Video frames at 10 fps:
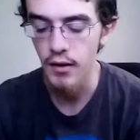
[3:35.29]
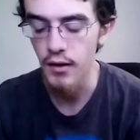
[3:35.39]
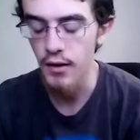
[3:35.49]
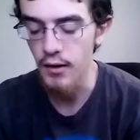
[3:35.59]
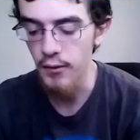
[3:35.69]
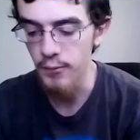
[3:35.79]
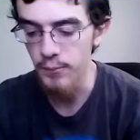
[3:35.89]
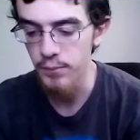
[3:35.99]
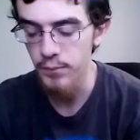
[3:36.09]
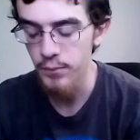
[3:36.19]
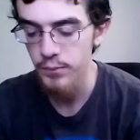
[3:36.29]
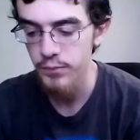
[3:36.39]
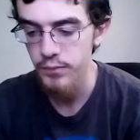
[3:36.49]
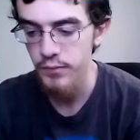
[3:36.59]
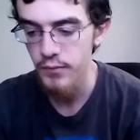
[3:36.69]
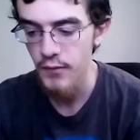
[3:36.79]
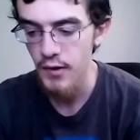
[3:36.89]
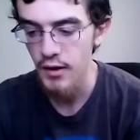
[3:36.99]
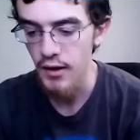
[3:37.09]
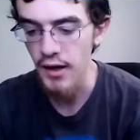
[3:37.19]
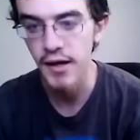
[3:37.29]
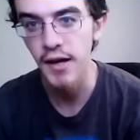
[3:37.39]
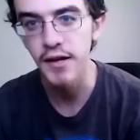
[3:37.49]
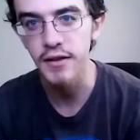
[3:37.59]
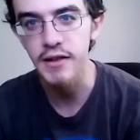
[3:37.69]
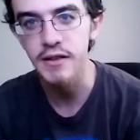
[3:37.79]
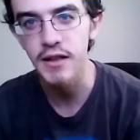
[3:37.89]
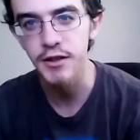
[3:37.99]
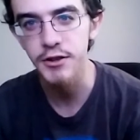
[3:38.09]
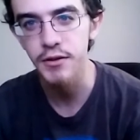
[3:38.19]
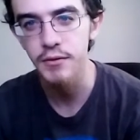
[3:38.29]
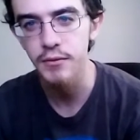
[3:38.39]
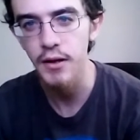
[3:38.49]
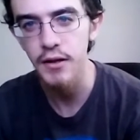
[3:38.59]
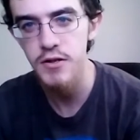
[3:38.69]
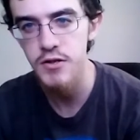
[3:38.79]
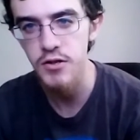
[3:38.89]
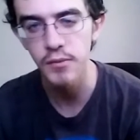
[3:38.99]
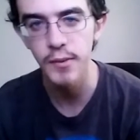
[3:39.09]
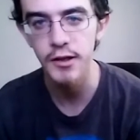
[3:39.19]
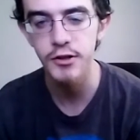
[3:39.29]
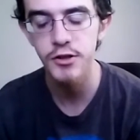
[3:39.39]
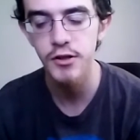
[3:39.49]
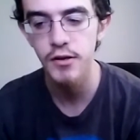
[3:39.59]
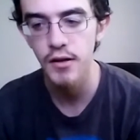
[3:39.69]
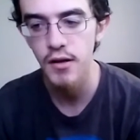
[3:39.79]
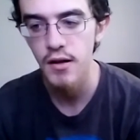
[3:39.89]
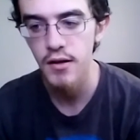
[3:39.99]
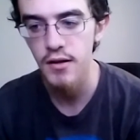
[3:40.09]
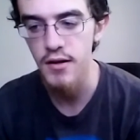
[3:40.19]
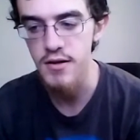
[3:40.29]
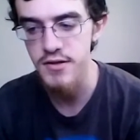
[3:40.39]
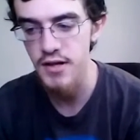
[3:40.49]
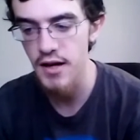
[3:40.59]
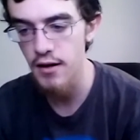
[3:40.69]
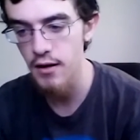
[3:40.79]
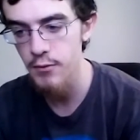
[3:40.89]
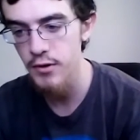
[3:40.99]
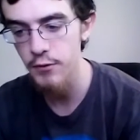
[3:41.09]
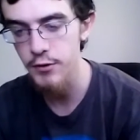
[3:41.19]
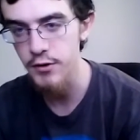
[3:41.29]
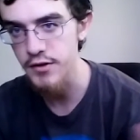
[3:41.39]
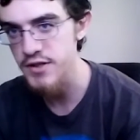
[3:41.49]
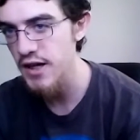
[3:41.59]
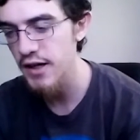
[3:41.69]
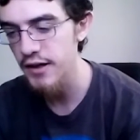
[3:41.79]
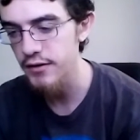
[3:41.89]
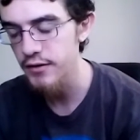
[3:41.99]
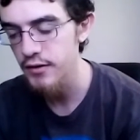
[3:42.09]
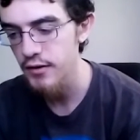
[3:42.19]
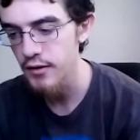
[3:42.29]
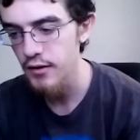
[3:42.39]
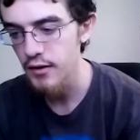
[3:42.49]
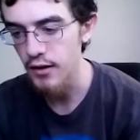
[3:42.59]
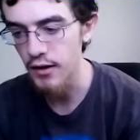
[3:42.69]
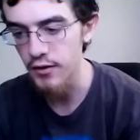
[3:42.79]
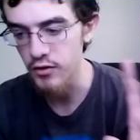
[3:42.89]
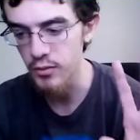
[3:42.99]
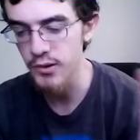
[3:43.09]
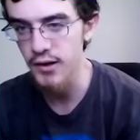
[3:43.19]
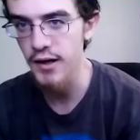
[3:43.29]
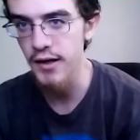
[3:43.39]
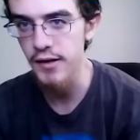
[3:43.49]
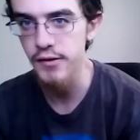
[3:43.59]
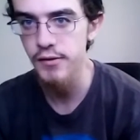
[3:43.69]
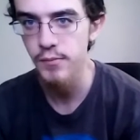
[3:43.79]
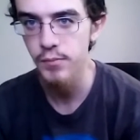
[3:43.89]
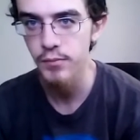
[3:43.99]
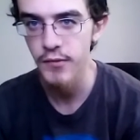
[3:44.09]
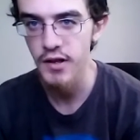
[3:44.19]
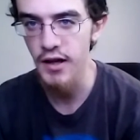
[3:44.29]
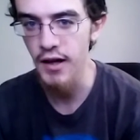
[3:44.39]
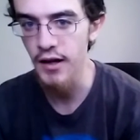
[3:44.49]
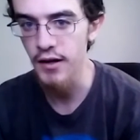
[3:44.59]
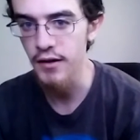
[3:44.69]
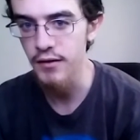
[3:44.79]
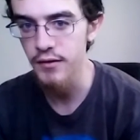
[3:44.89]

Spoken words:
um, I hated this section like so much because I went over to the side near the blockade, and